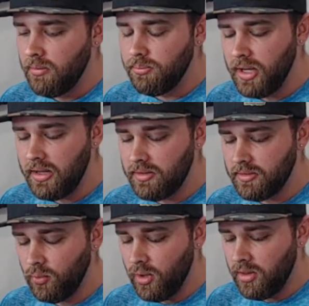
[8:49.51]
But
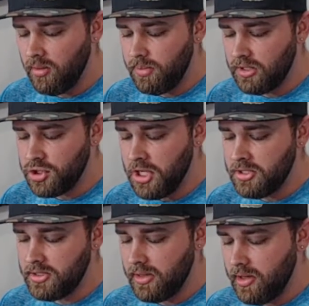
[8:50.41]
one of the big
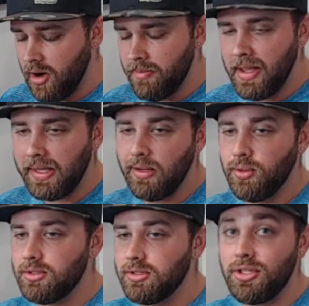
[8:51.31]
changes that they are making,
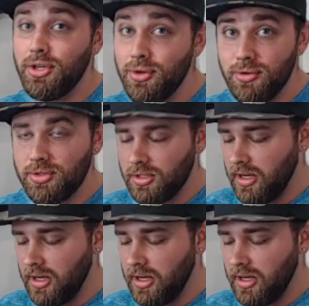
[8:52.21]
which is huge,